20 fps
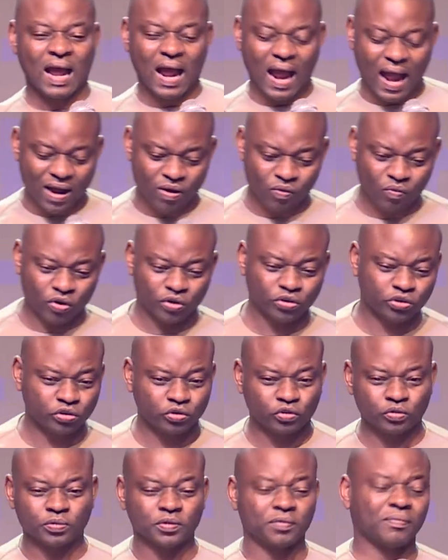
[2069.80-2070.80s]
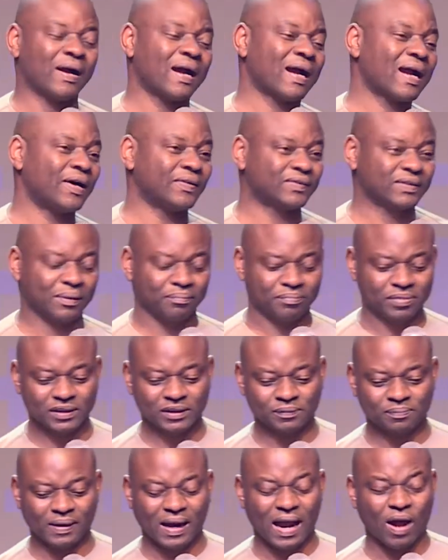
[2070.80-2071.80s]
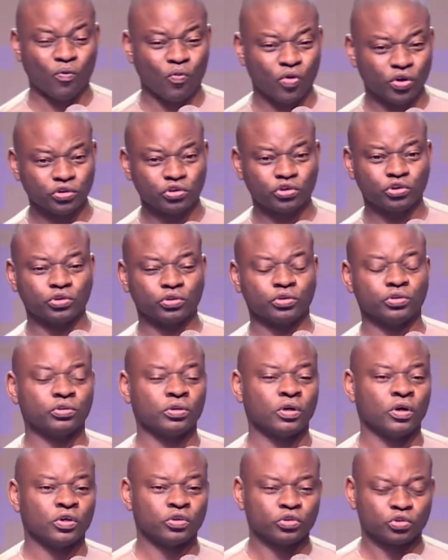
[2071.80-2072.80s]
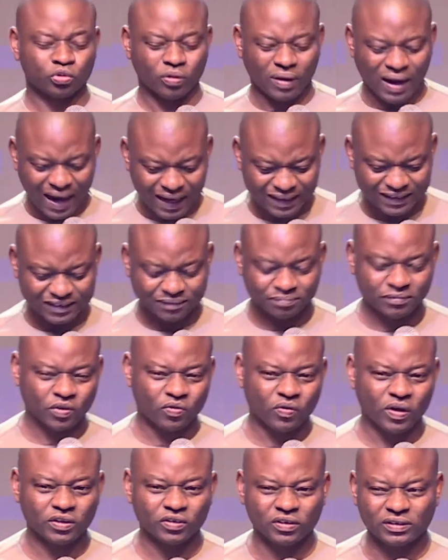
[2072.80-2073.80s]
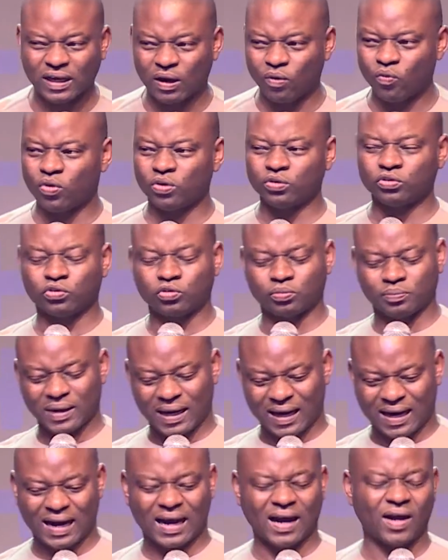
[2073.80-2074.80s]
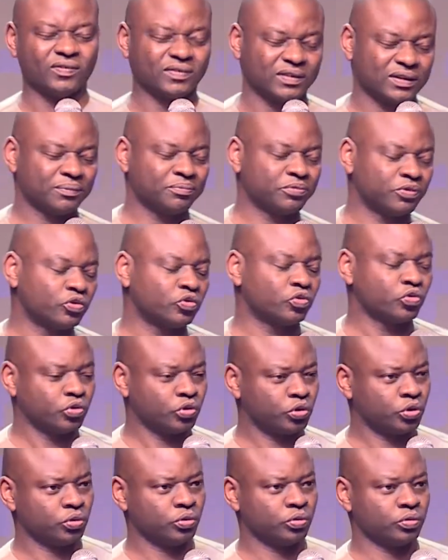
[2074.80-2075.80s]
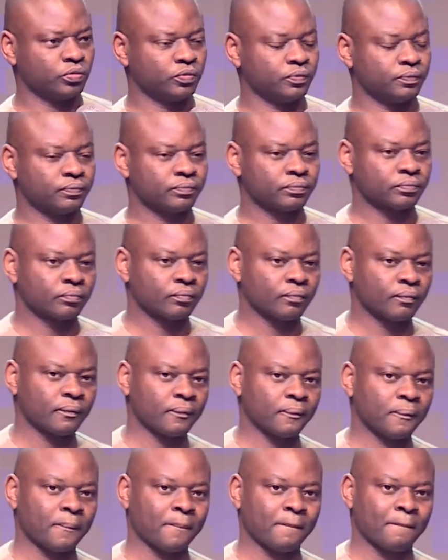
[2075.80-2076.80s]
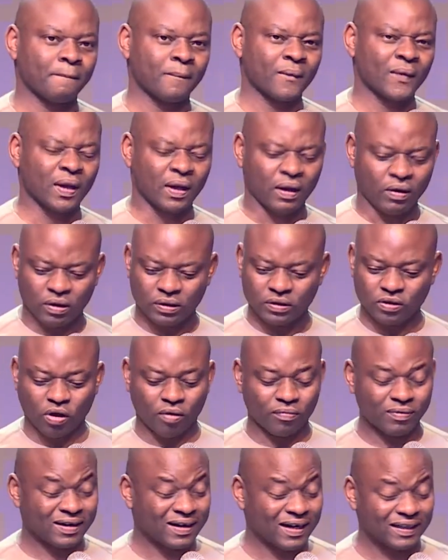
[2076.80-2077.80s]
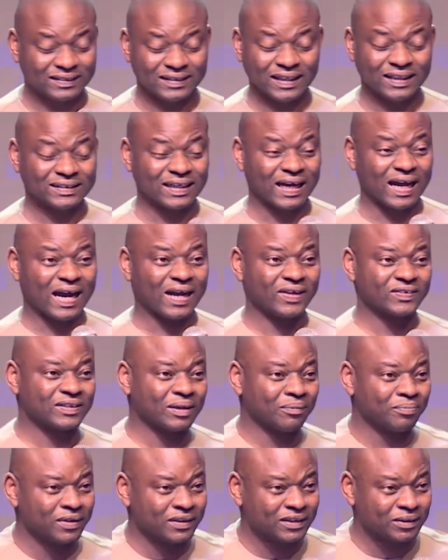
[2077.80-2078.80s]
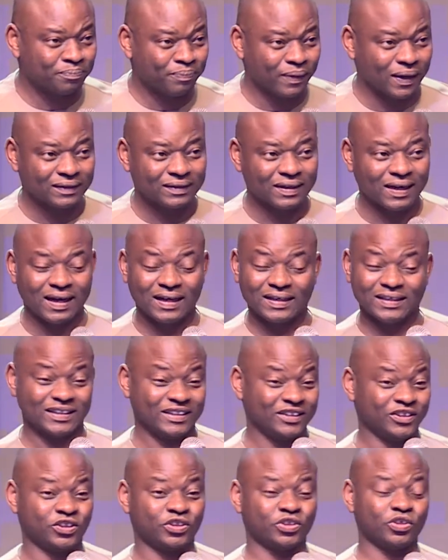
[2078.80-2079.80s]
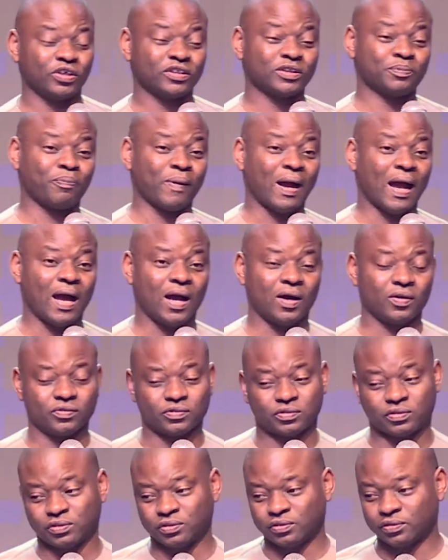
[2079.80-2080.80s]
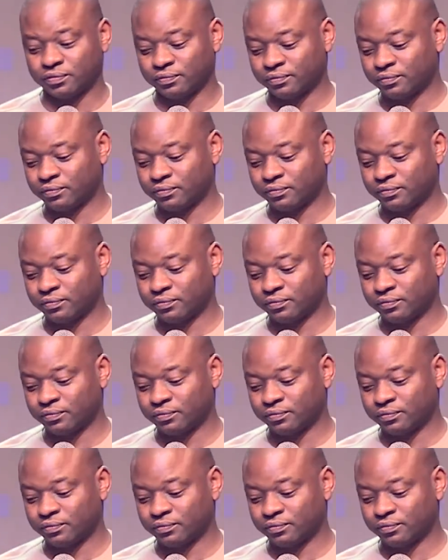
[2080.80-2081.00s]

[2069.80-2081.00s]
I want you to be my accountability partner. I want you to ask me questions. I want to be accountable to you. Your greatest accountability partner is your spouse.